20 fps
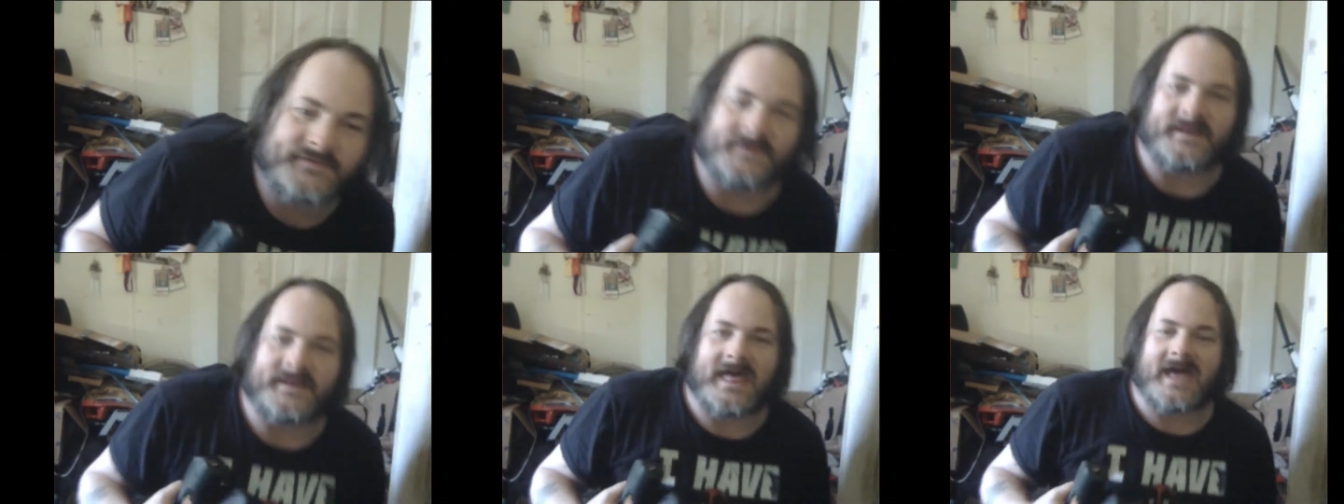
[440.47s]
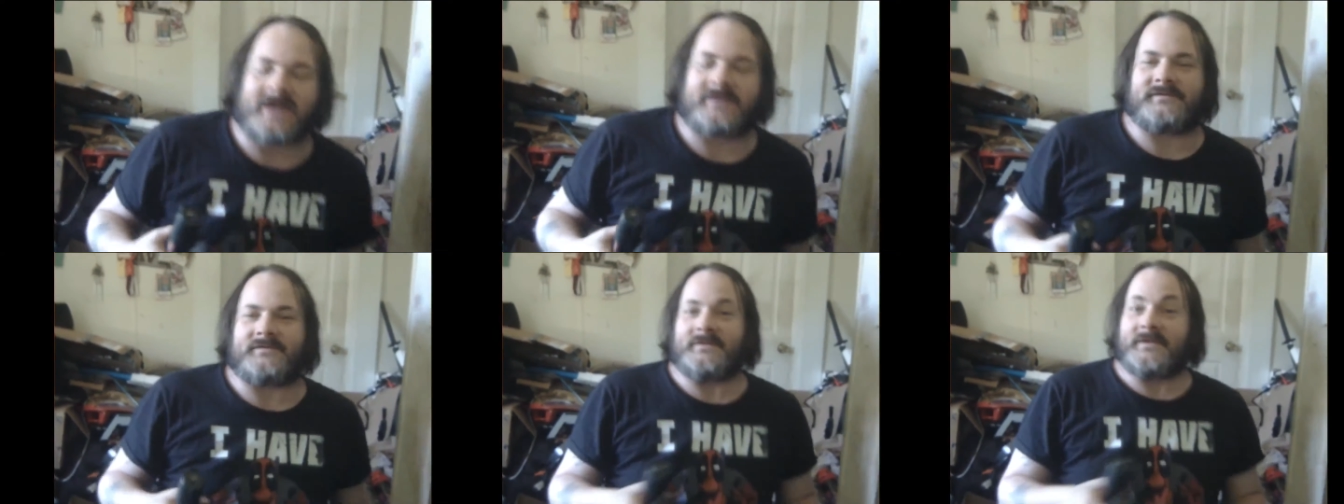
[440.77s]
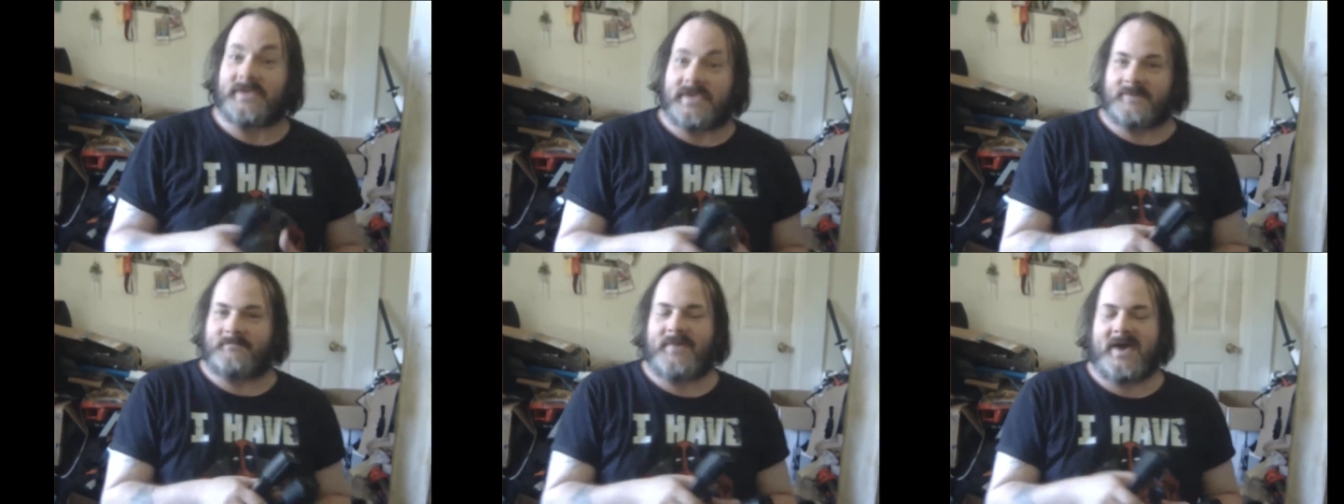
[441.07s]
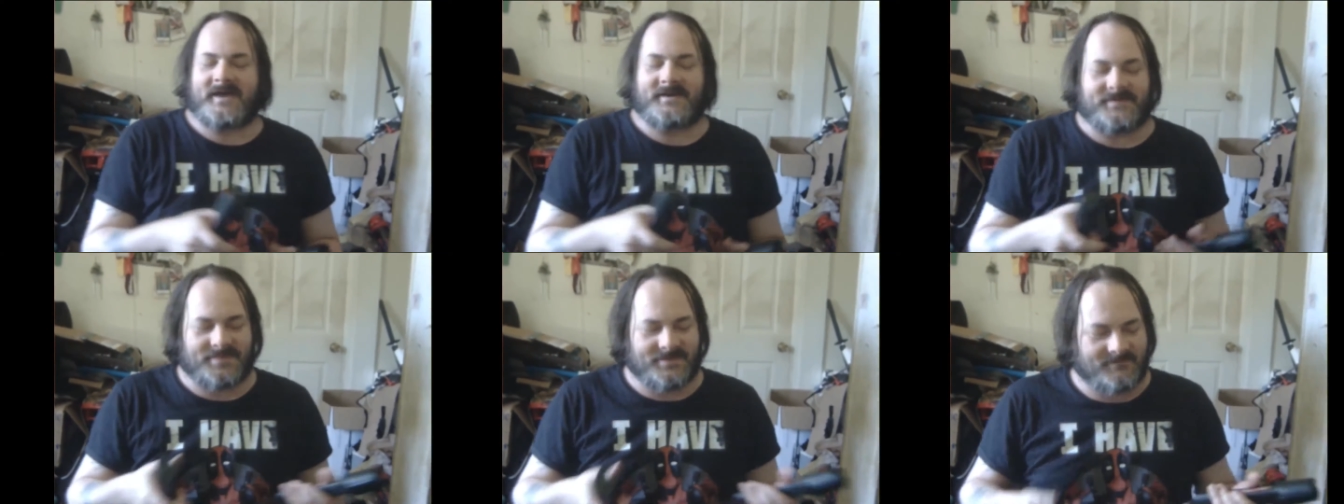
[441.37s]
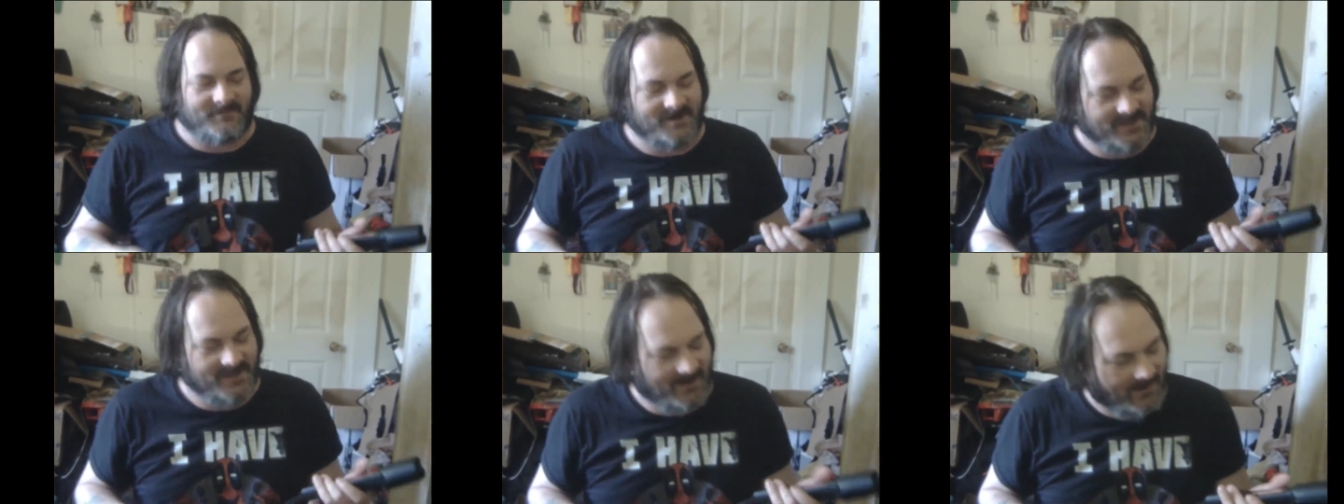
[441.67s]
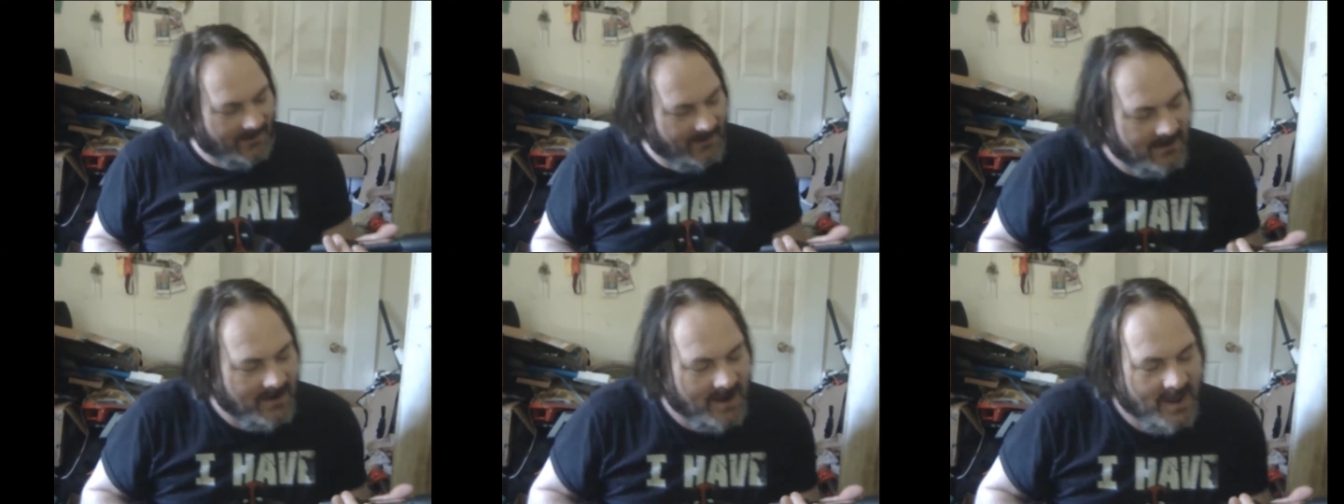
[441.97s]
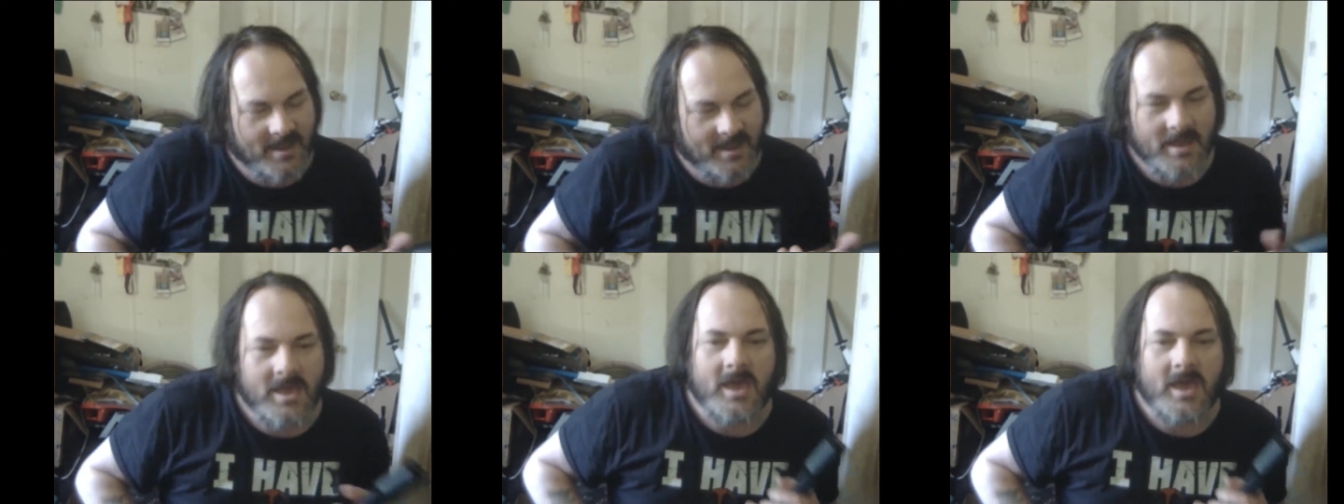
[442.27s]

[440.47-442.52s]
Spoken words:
actually get back to the video. All right.